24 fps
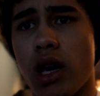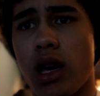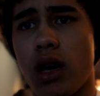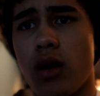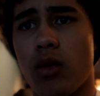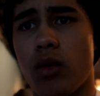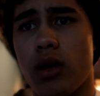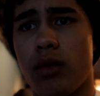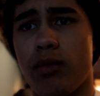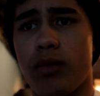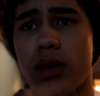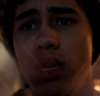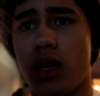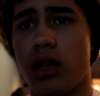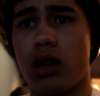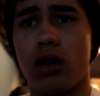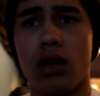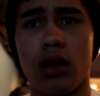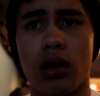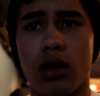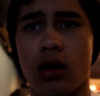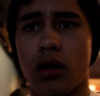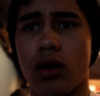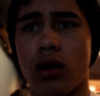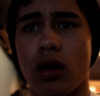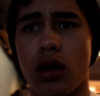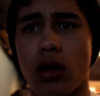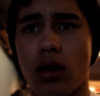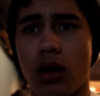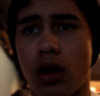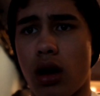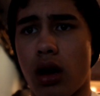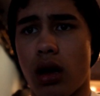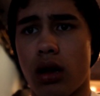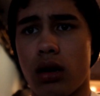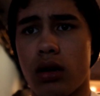It would mean a
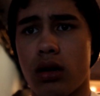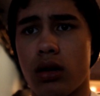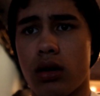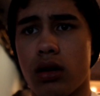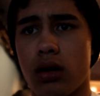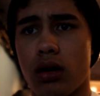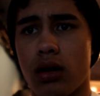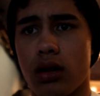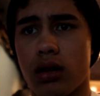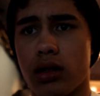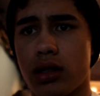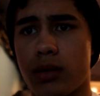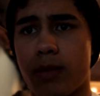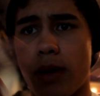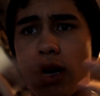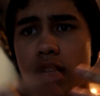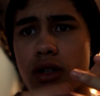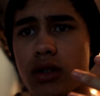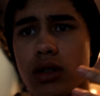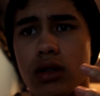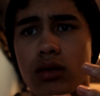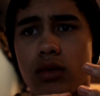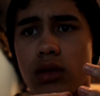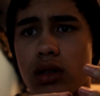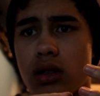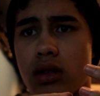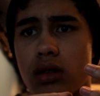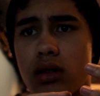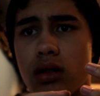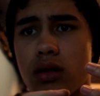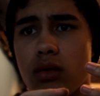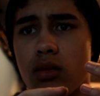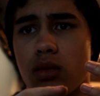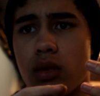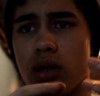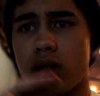lot, especially with
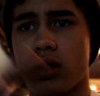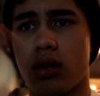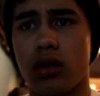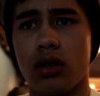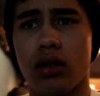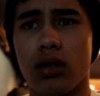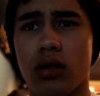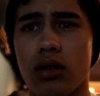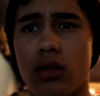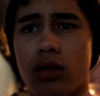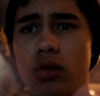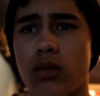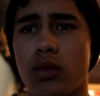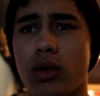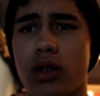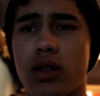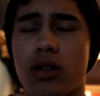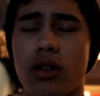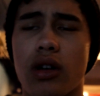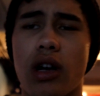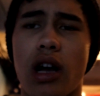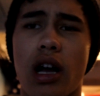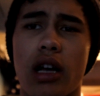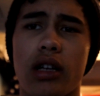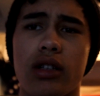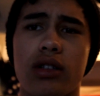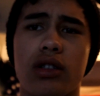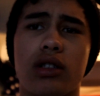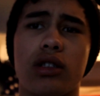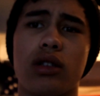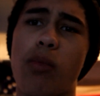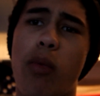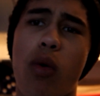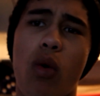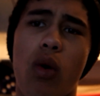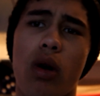your guys'
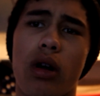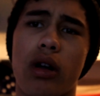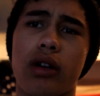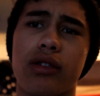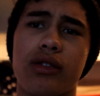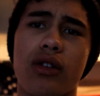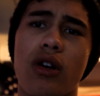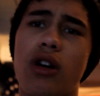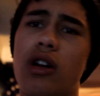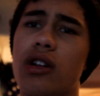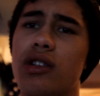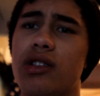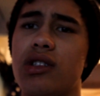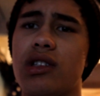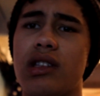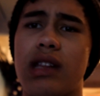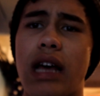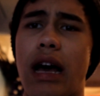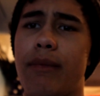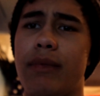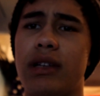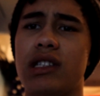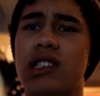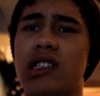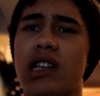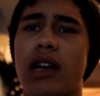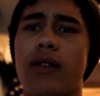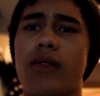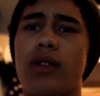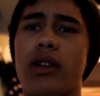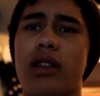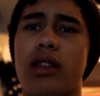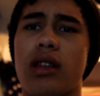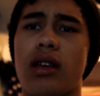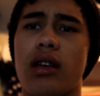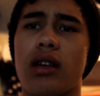support, because honestly that means
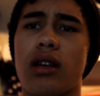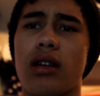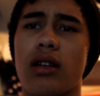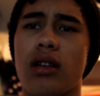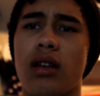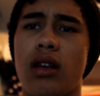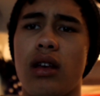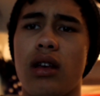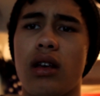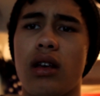everything.